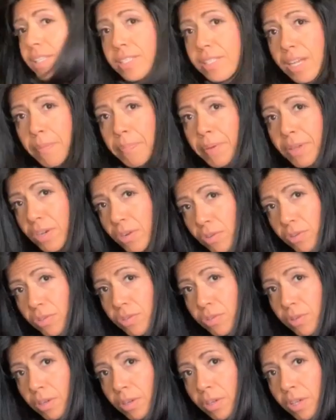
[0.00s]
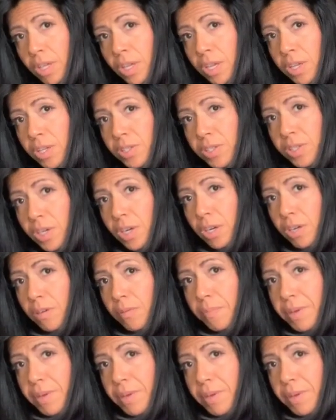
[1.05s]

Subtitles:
is up in neutral. So